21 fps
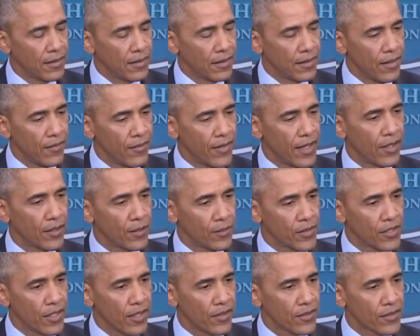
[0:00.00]
avail
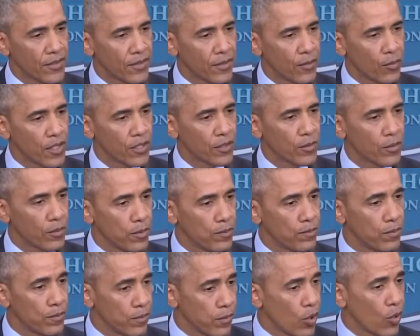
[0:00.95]
themselves of the
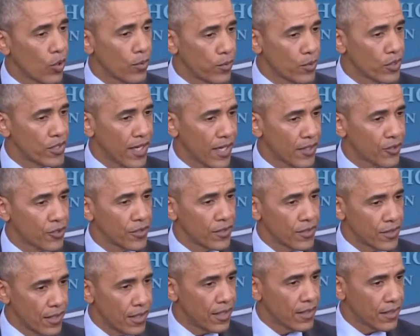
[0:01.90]
whistleblower
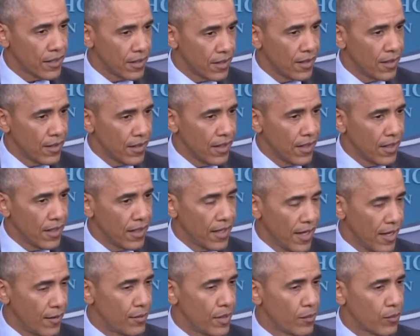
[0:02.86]
protections that
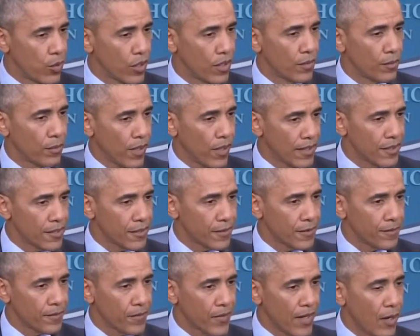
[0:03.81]
have been put in place.
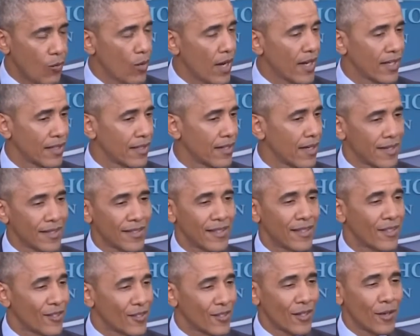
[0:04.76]
I recognize that
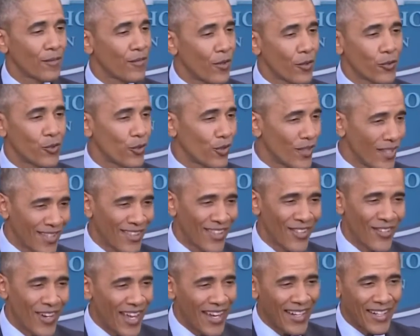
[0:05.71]
there's some folks who think
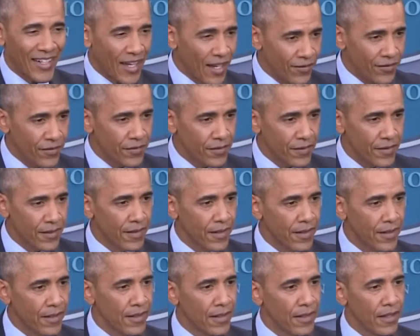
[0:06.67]
they're not enough,
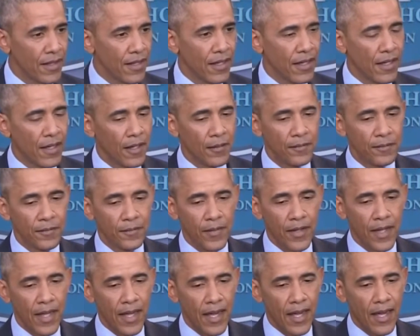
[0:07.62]

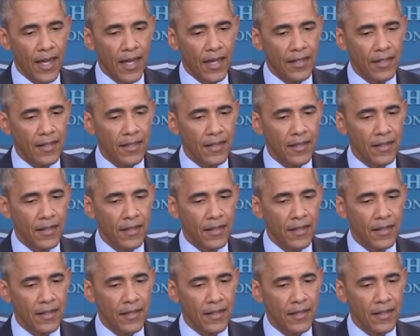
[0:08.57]
and